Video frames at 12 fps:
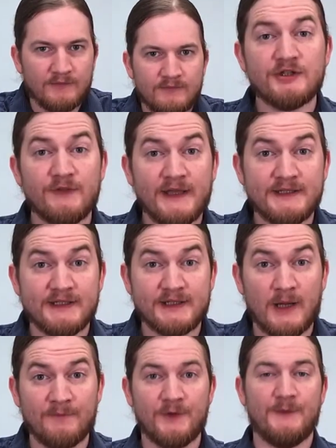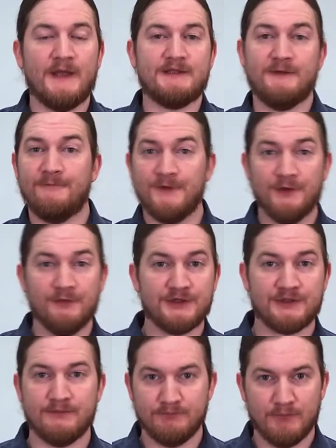So that discomfort, that
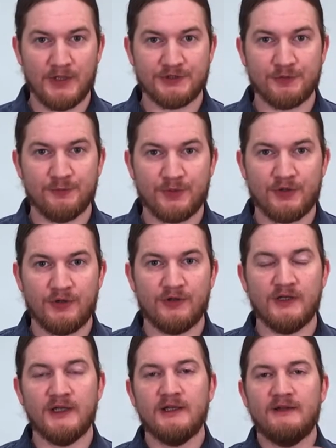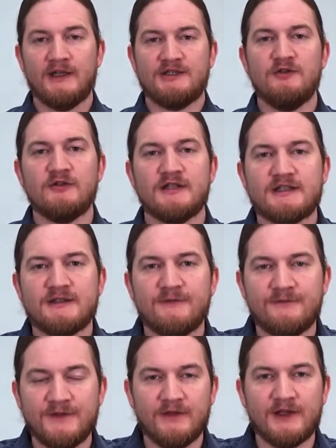diffuse muscle burn, that's usually just the
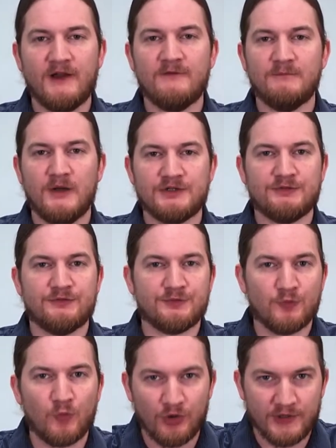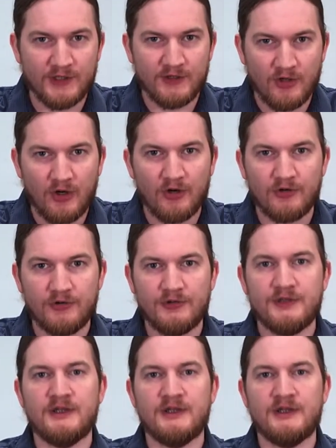feeling of muscles working hard.